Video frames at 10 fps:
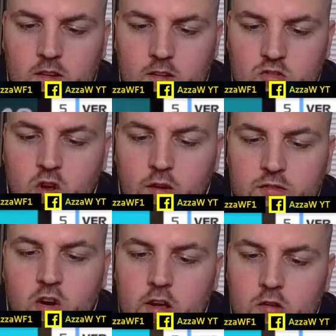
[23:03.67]
soft
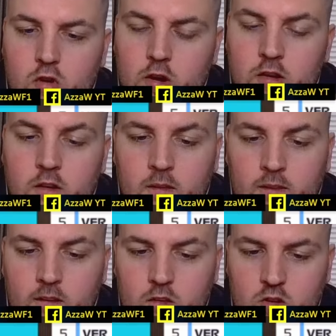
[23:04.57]
tyre run
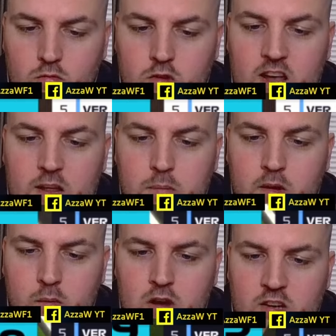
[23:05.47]
to really
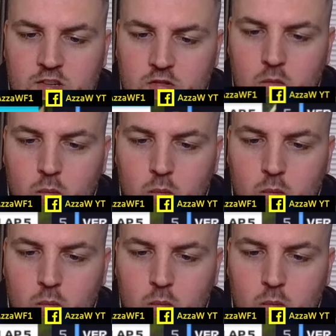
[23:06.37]
put the pressure on.